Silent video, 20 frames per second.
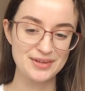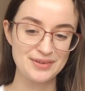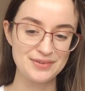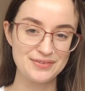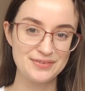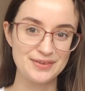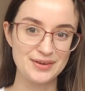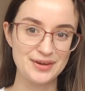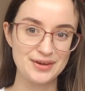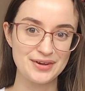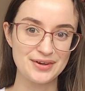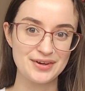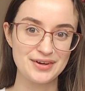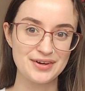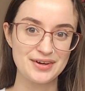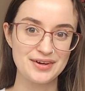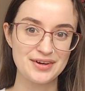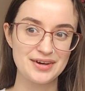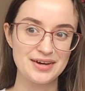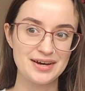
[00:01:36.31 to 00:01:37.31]
So
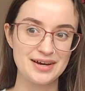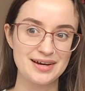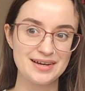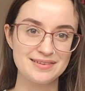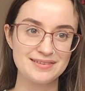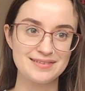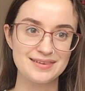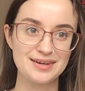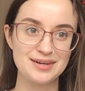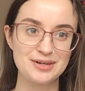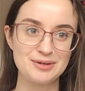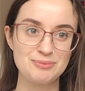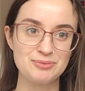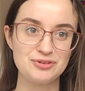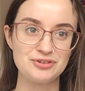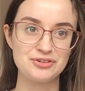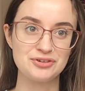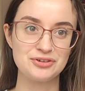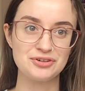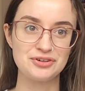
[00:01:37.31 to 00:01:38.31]
as I'm
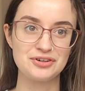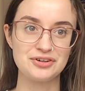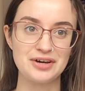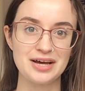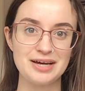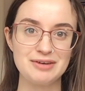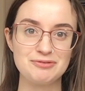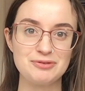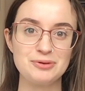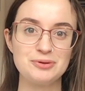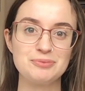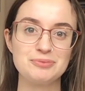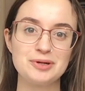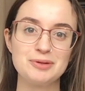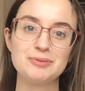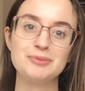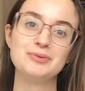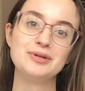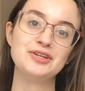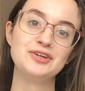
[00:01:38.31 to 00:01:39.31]
sure everyone
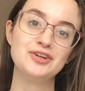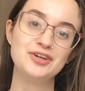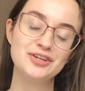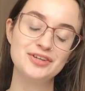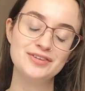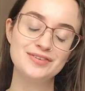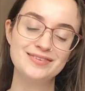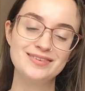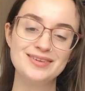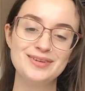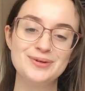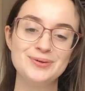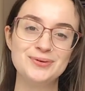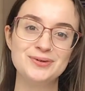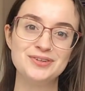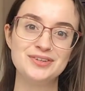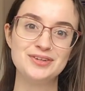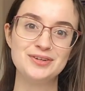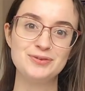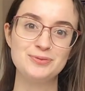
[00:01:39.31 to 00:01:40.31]
probably knows,
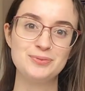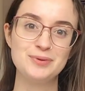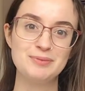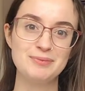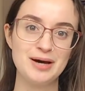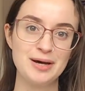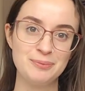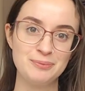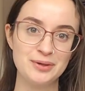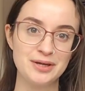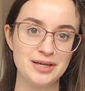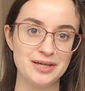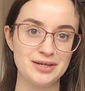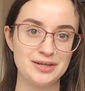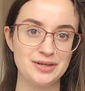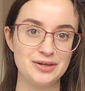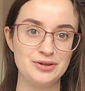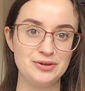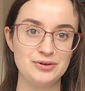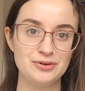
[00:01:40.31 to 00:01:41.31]
you'll need to be
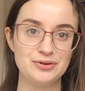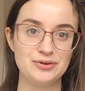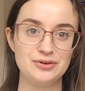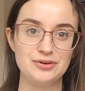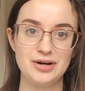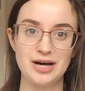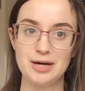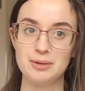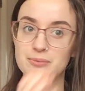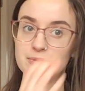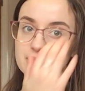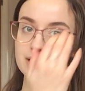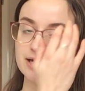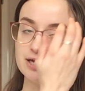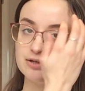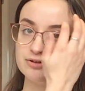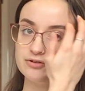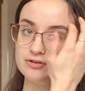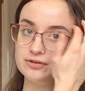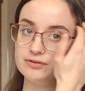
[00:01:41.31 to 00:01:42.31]
mapping your
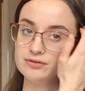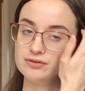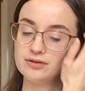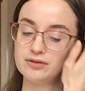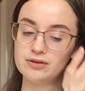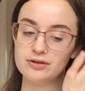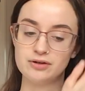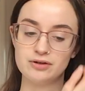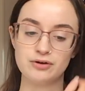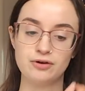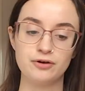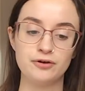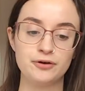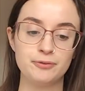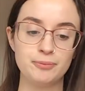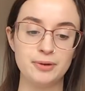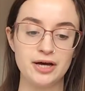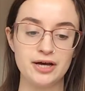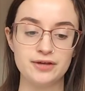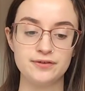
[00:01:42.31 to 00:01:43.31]
application to the
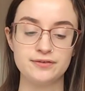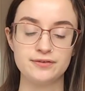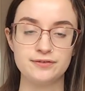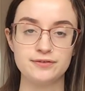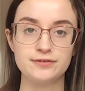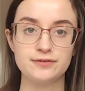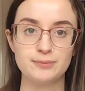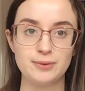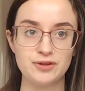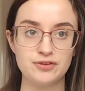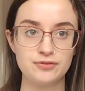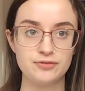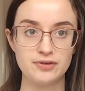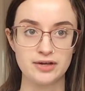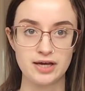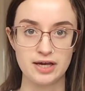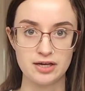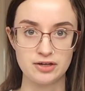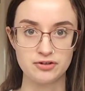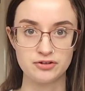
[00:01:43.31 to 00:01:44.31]
core person
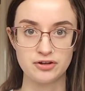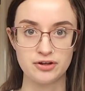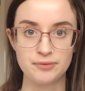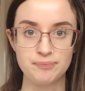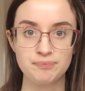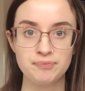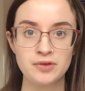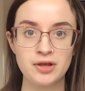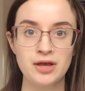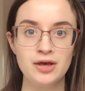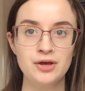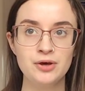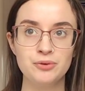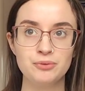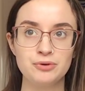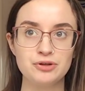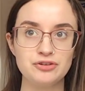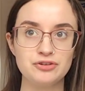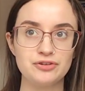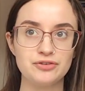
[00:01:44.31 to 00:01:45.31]
specification,
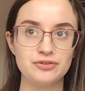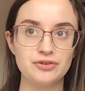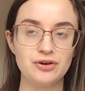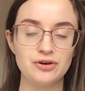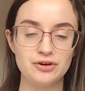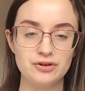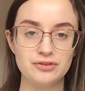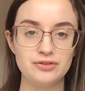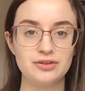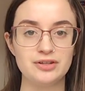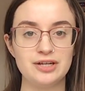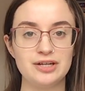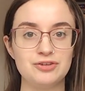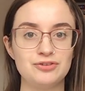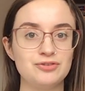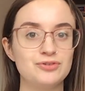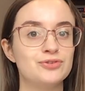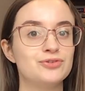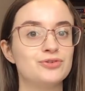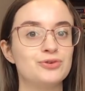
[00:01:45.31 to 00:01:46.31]
which is on the
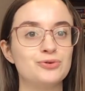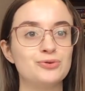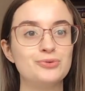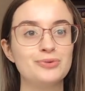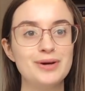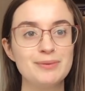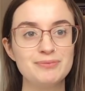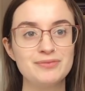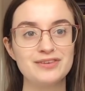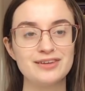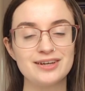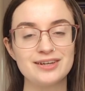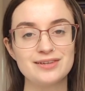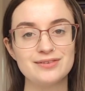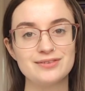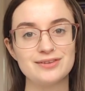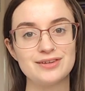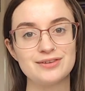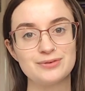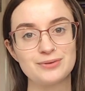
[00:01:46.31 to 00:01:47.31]
National School
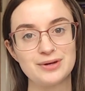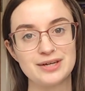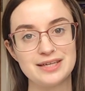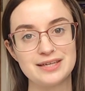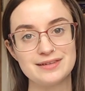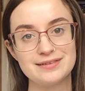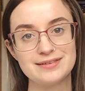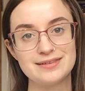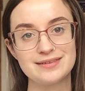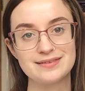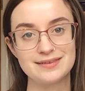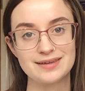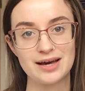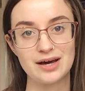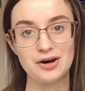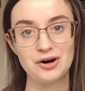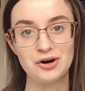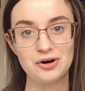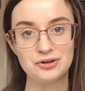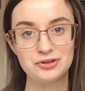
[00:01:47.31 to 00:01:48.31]
website, so it's quite easy to
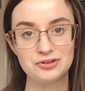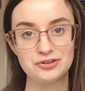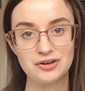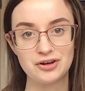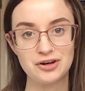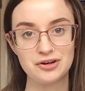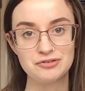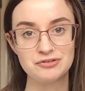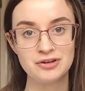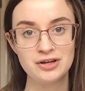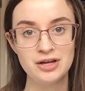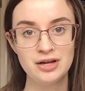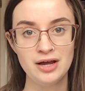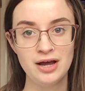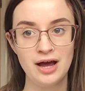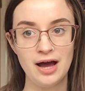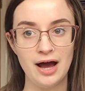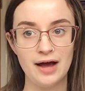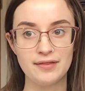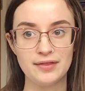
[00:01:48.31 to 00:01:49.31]
get a hold of,
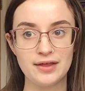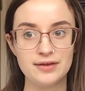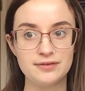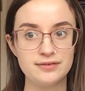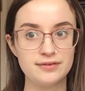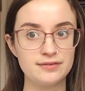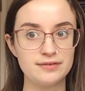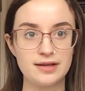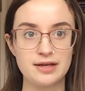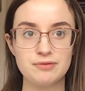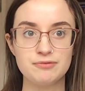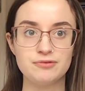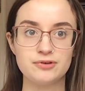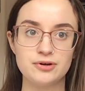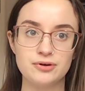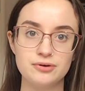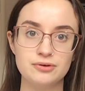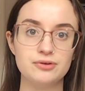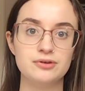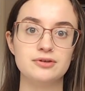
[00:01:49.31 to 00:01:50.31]
and that's the same
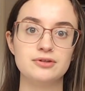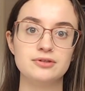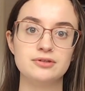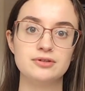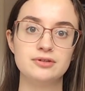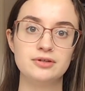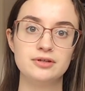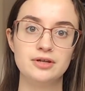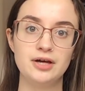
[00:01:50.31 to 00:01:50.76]
for all